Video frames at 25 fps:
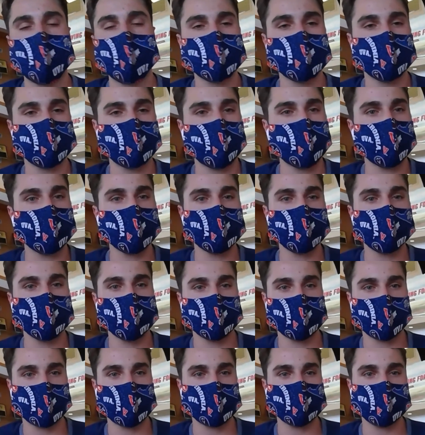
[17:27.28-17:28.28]
while the
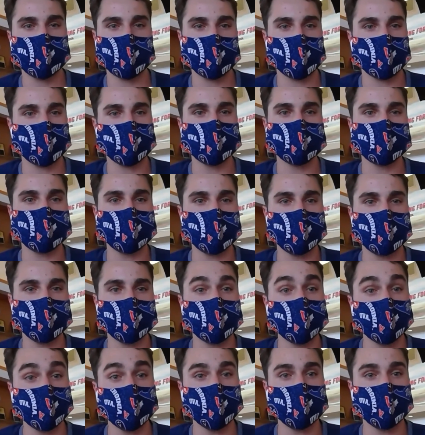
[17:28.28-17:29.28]
value of that may not
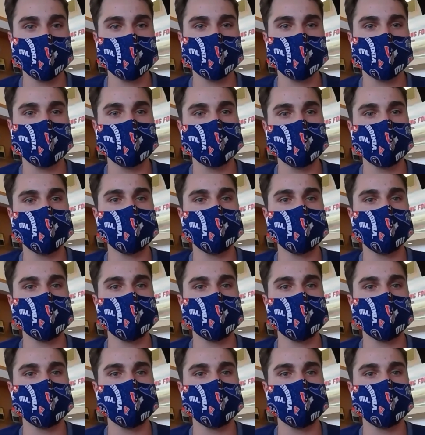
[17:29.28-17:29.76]
be immediately